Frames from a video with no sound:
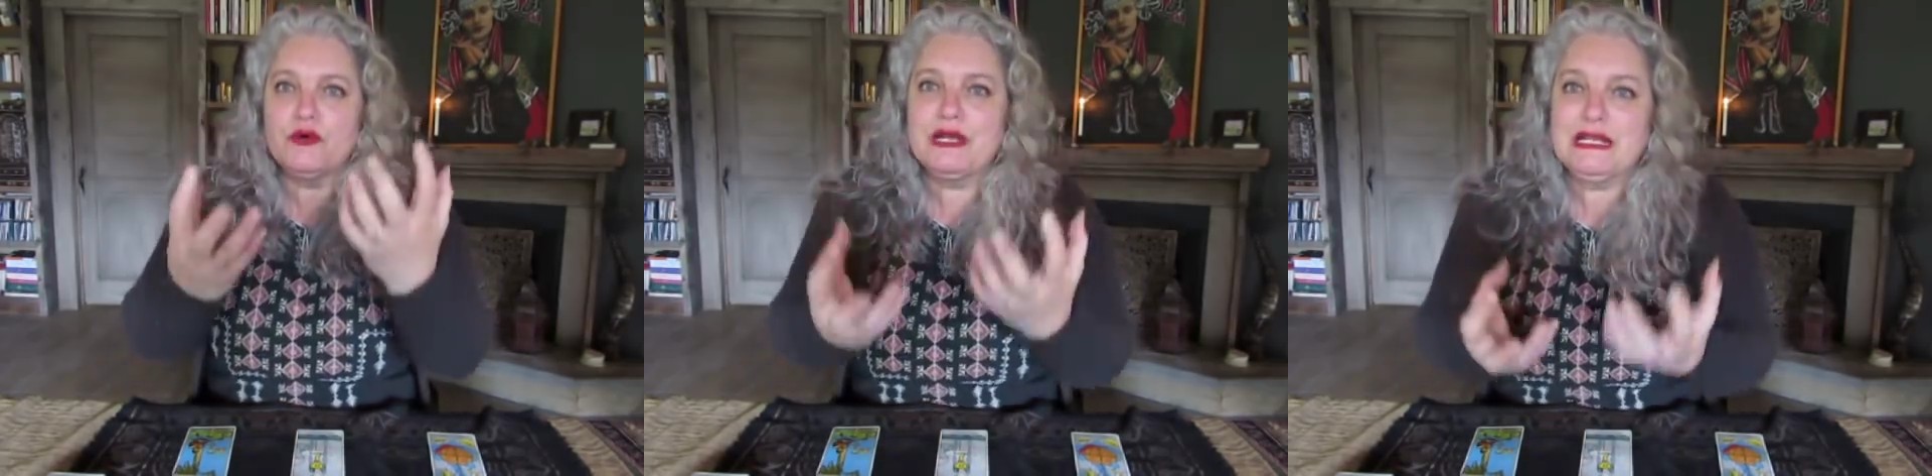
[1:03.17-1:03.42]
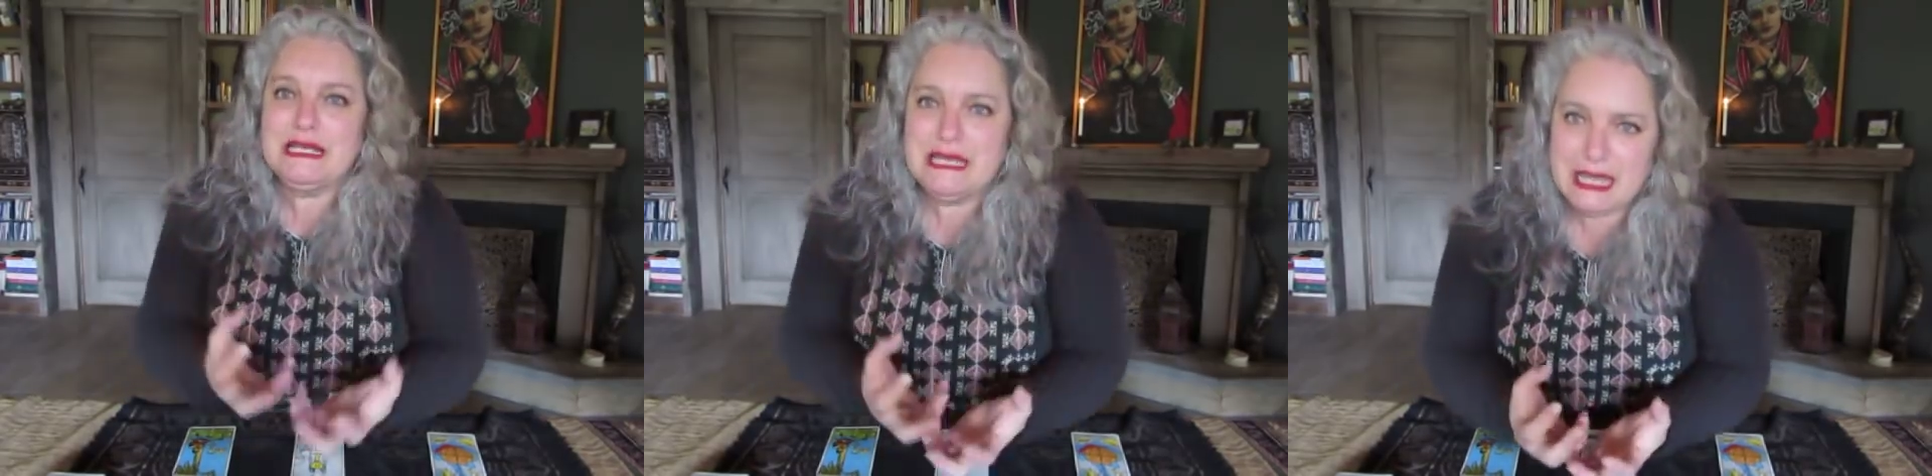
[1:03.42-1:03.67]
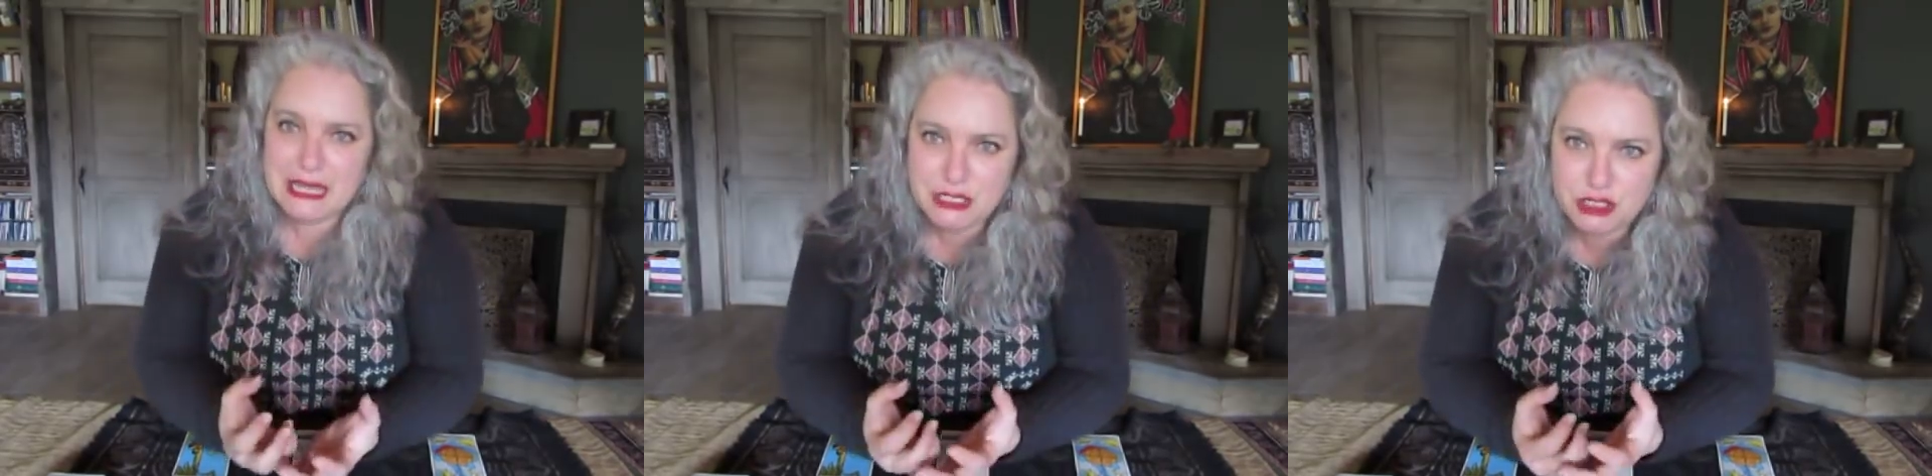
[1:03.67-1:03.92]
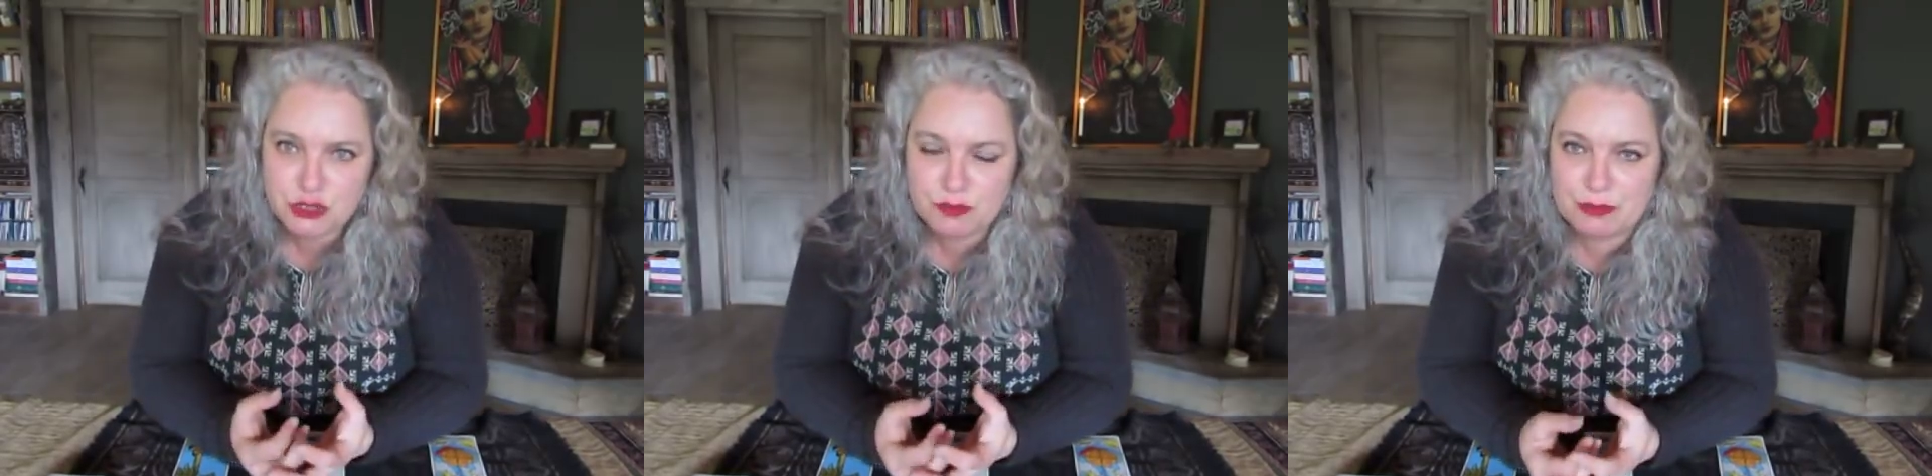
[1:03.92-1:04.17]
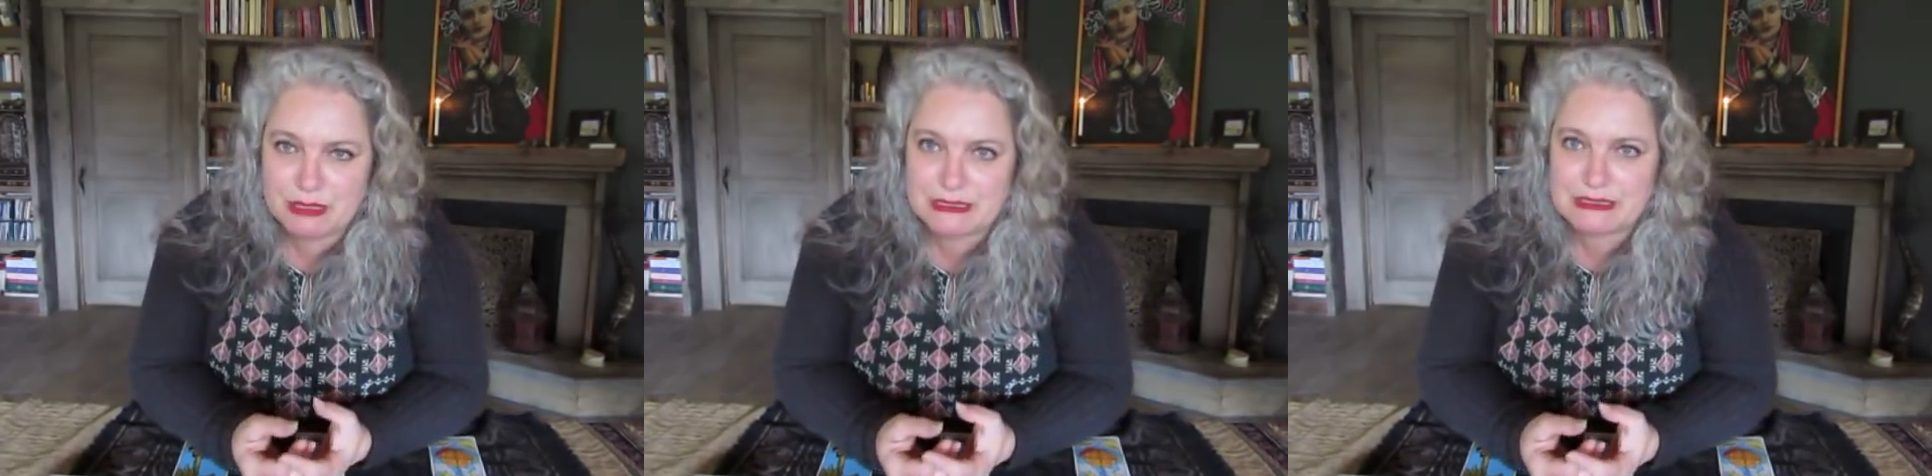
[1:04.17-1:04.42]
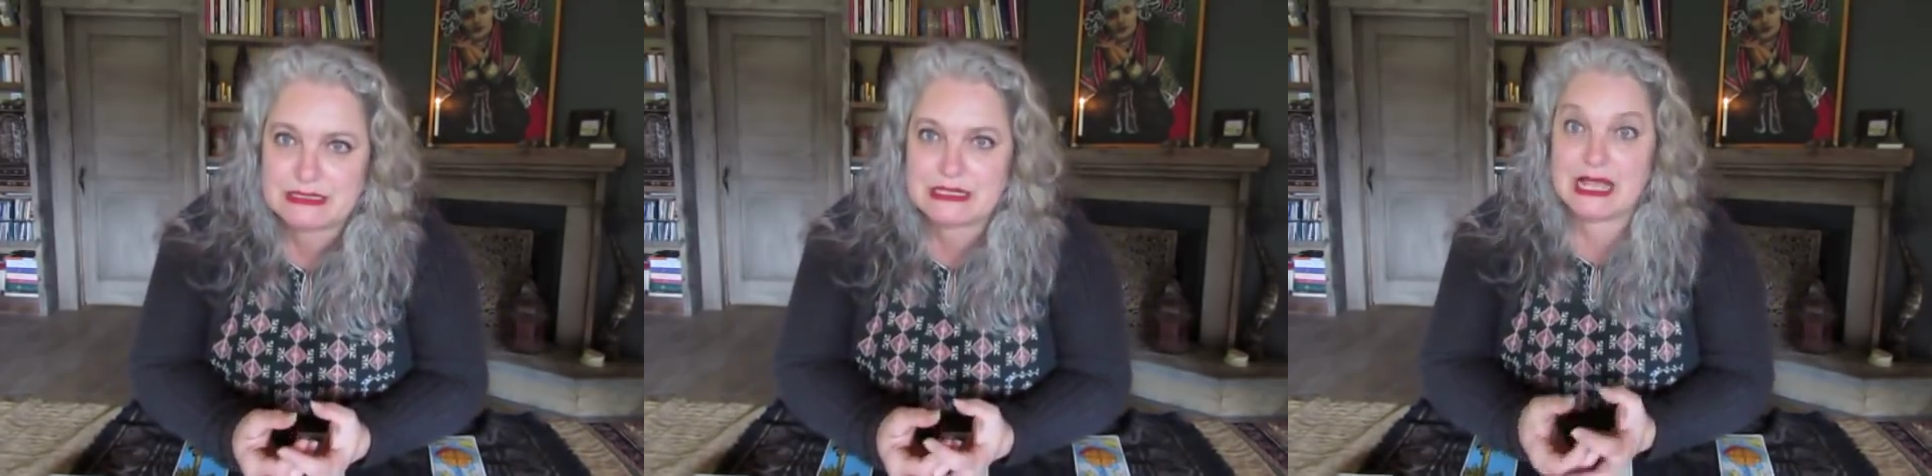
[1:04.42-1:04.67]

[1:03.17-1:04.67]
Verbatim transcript: engagement,